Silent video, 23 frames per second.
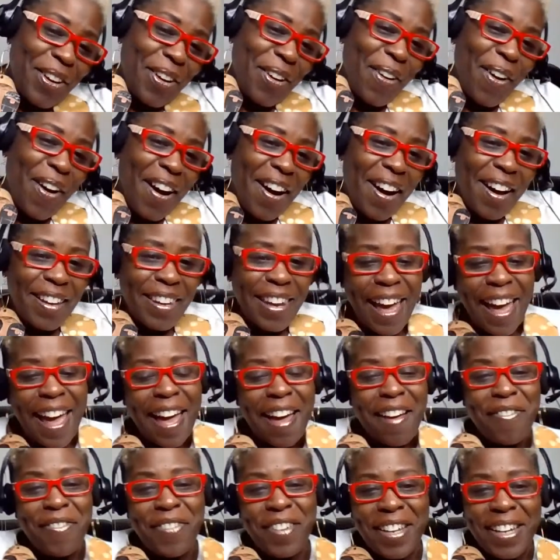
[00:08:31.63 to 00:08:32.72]
all
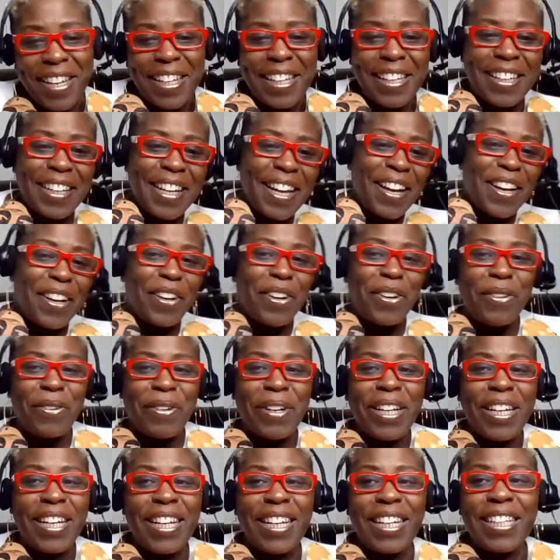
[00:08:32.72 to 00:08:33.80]
laughing and
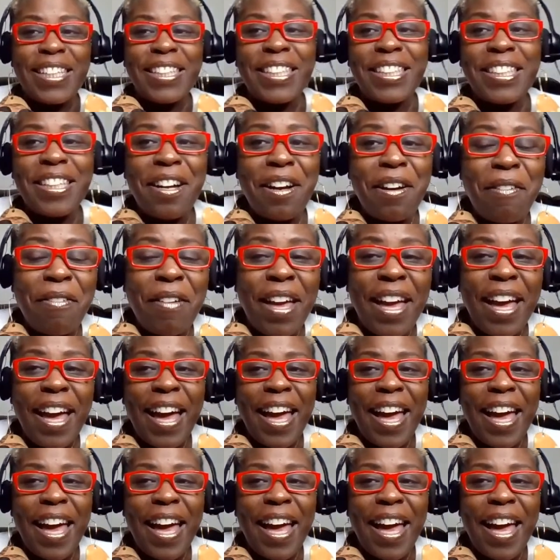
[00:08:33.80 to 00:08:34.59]
grinning and stuff.